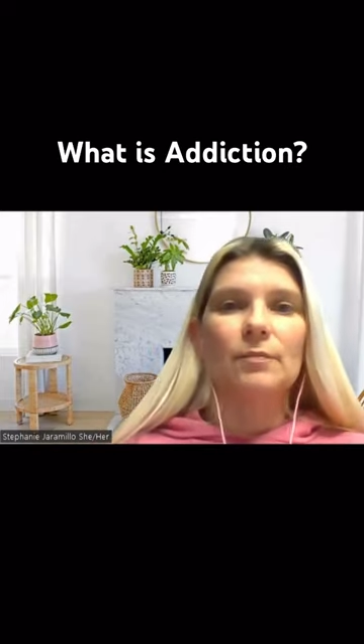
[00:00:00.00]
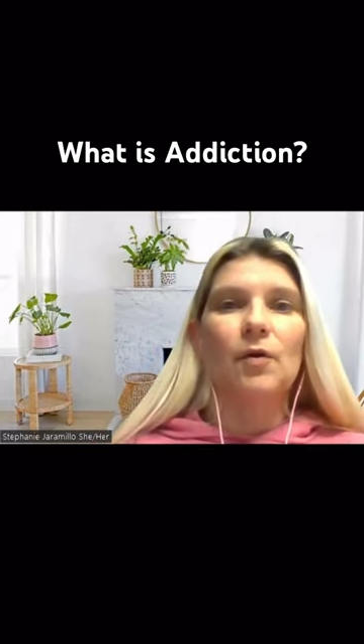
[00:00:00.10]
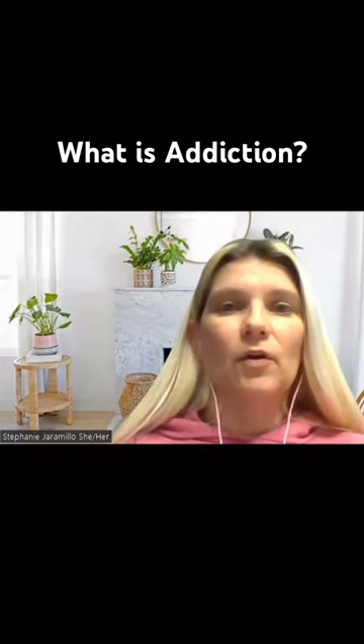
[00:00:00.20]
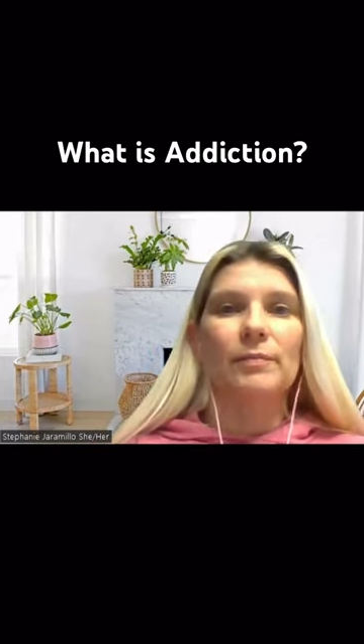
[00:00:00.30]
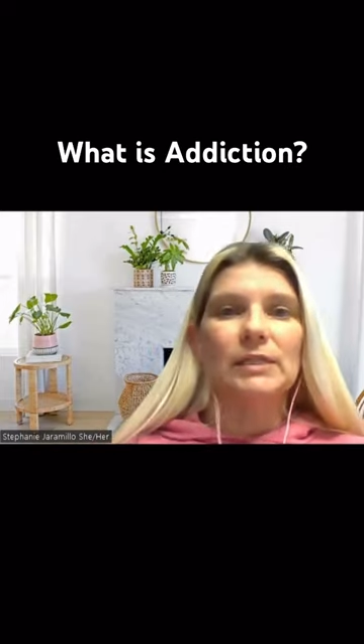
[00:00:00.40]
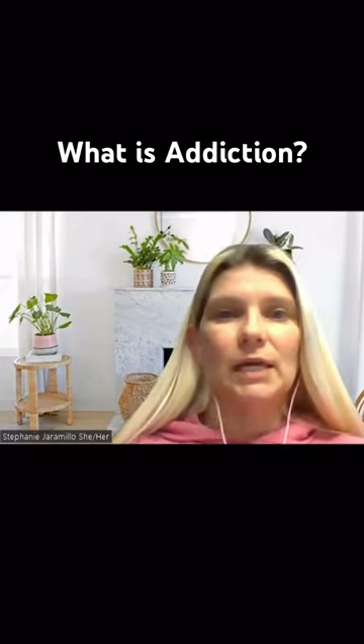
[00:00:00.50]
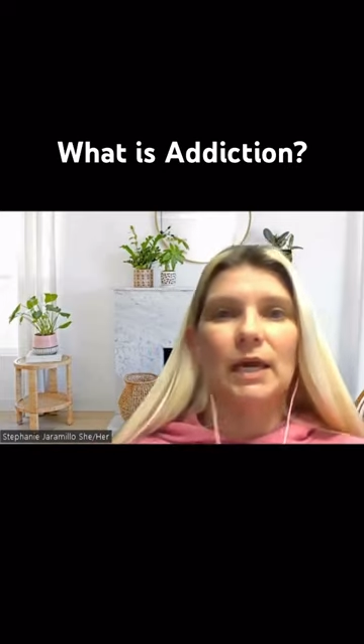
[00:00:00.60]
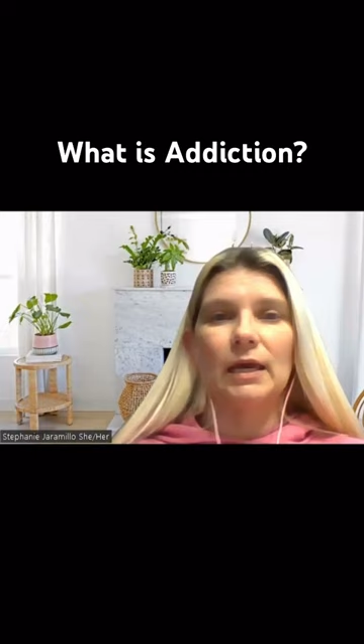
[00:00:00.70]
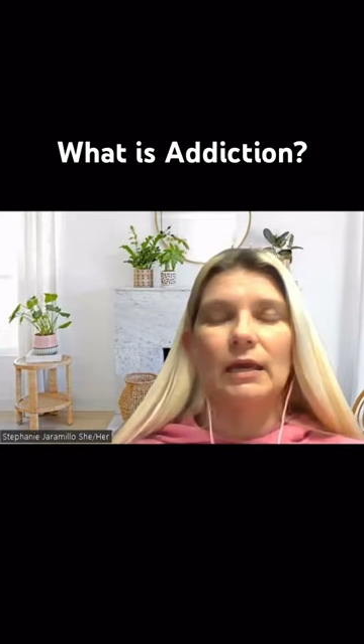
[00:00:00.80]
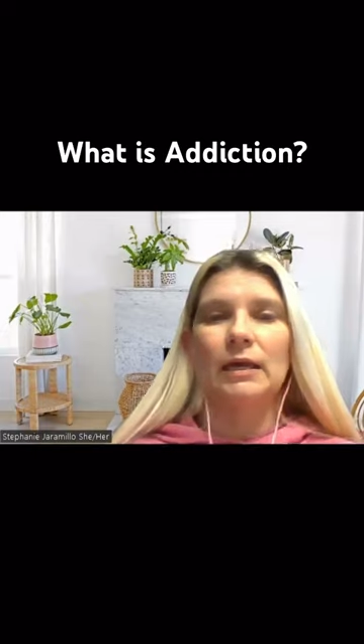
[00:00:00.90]
Gabor
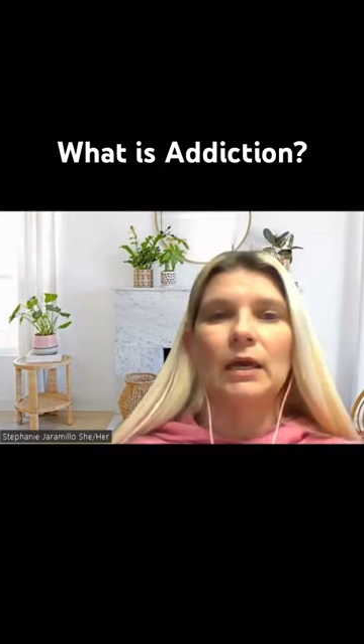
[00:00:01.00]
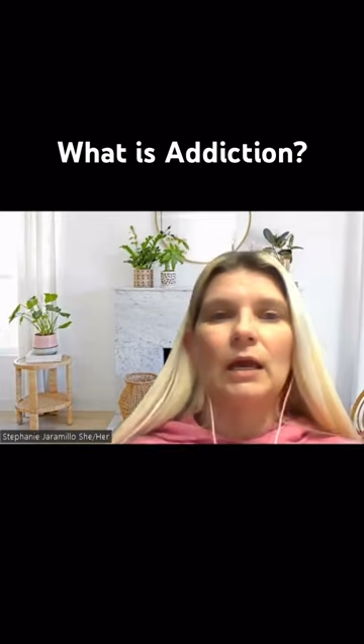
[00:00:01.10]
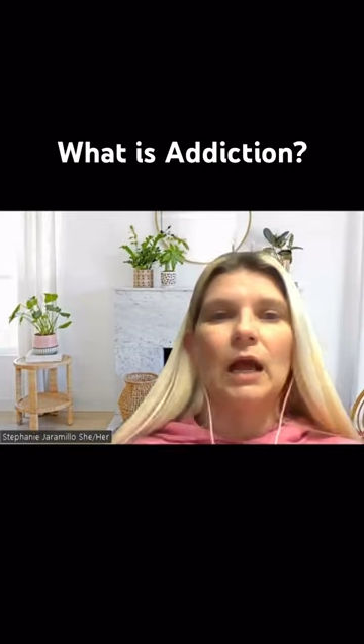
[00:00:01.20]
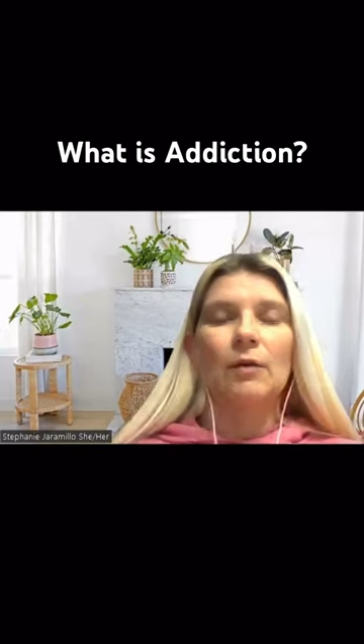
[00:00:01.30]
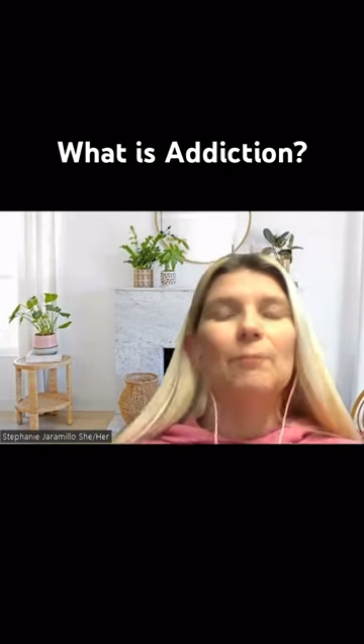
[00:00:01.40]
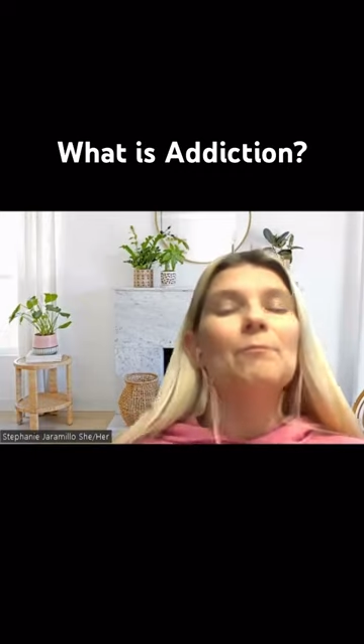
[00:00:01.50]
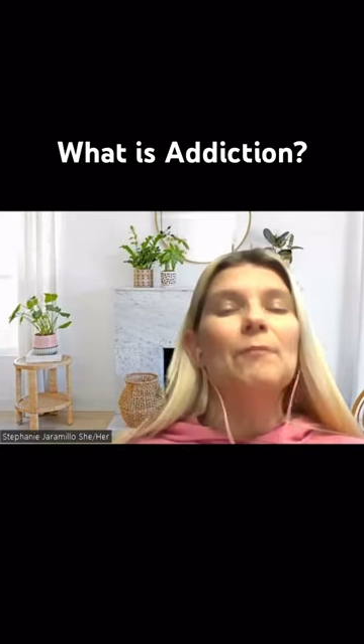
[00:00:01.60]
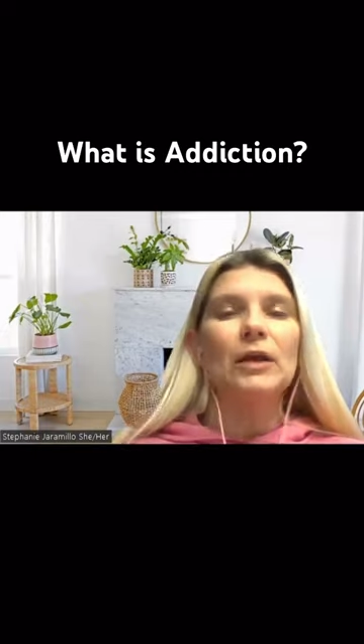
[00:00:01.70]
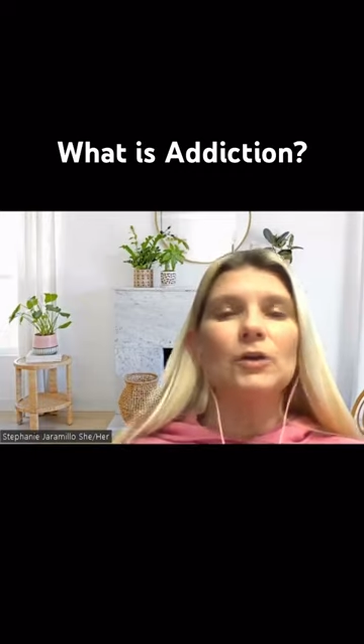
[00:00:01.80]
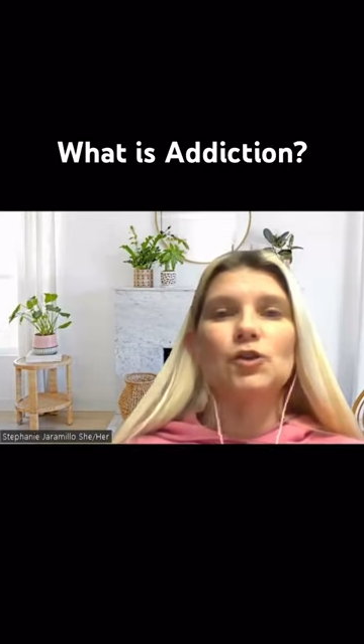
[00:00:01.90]
Mate, a
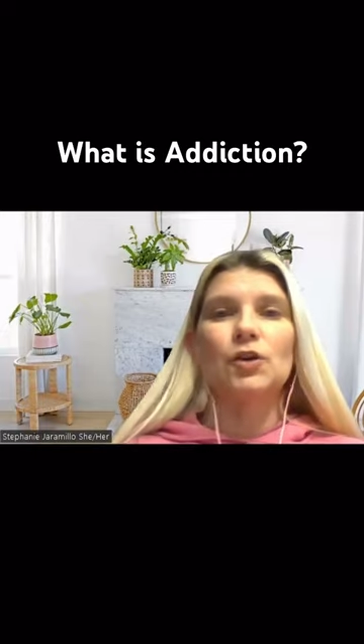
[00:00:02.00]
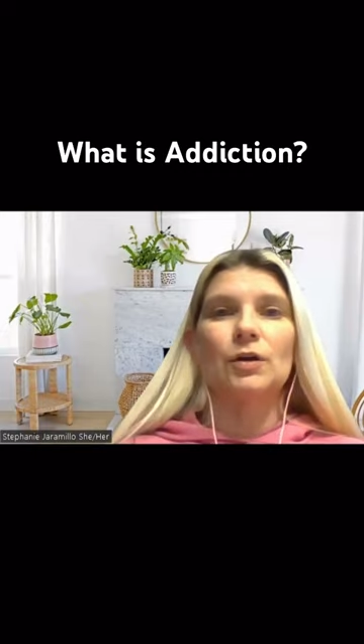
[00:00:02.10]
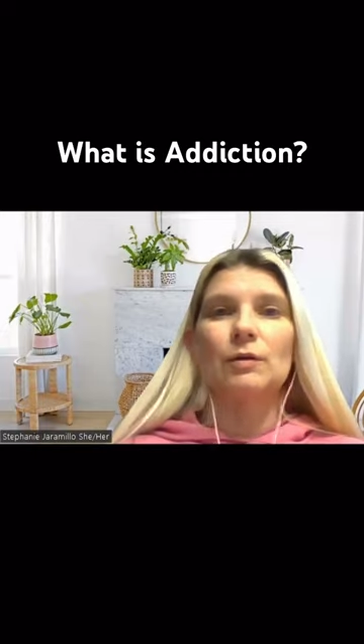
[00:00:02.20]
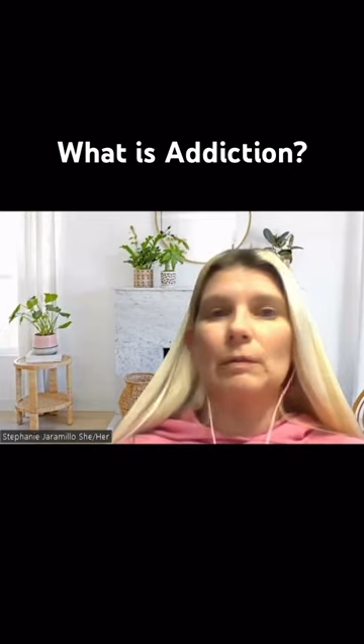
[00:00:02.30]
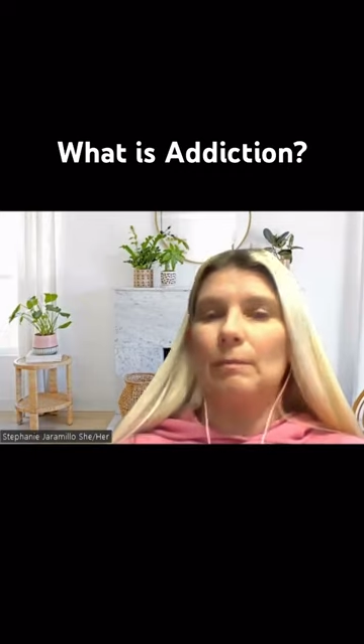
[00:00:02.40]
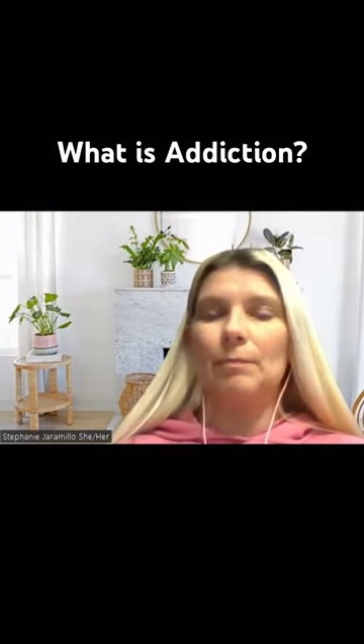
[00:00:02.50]
major